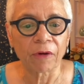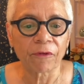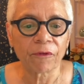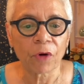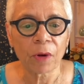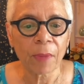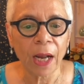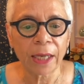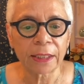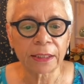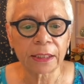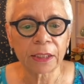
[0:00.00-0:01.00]
Our form
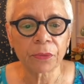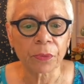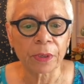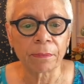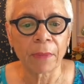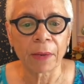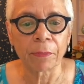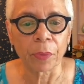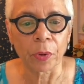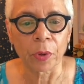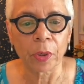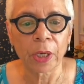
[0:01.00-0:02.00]
ID,
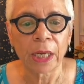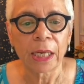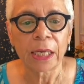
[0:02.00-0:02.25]
remember,